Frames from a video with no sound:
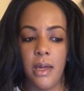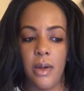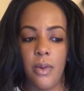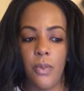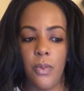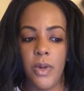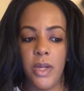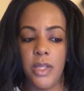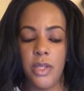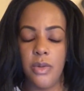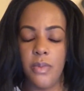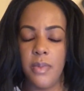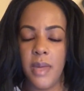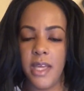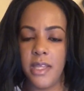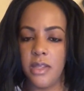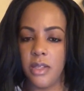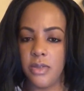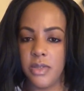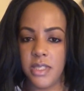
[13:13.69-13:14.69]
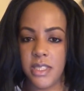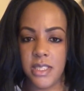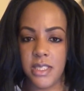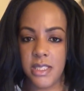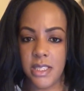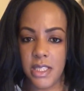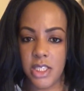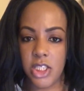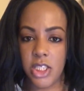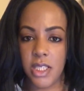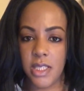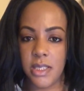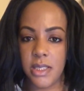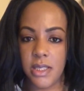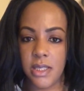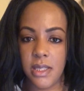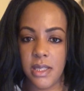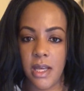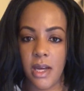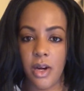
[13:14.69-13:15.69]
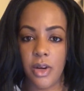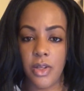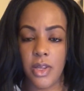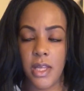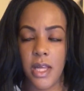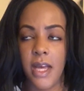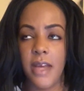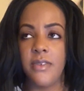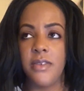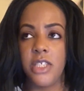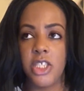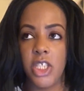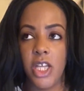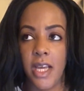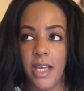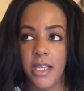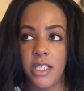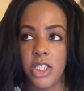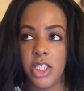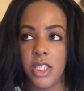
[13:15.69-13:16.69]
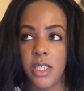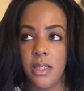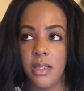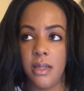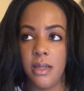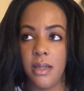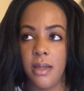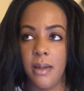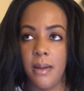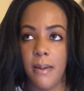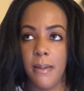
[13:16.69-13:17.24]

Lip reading: when you make those decisions that are life-changing,